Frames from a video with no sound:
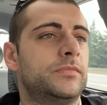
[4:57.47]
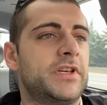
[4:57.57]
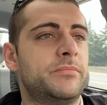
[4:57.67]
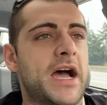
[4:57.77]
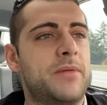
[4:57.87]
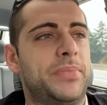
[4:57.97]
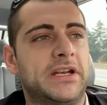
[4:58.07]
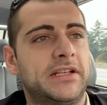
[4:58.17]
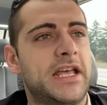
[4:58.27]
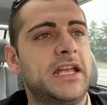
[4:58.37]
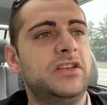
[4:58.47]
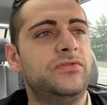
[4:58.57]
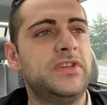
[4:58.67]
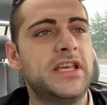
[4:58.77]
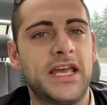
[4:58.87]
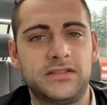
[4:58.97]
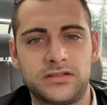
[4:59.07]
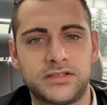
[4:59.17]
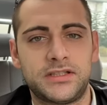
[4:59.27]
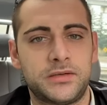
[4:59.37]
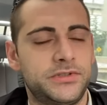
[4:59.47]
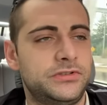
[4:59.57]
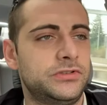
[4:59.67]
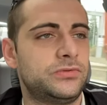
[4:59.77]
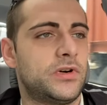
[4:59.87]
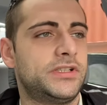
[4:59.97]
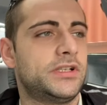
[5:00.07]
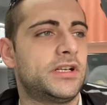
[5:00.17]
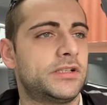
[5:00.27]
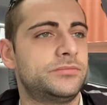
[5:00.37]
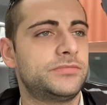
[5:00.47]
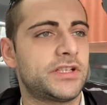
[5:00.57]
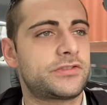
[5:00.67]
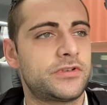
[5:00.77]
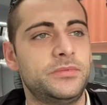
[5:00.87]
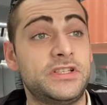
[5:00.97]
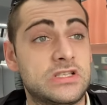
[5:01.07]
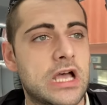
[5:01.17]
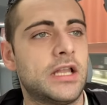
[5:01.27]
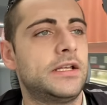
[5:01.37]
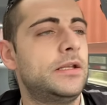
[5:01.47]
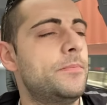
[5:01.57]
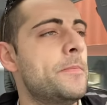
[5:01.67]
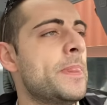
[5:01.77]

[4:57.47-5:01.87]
in my opinion, any V8s on the W220 are extremely solid.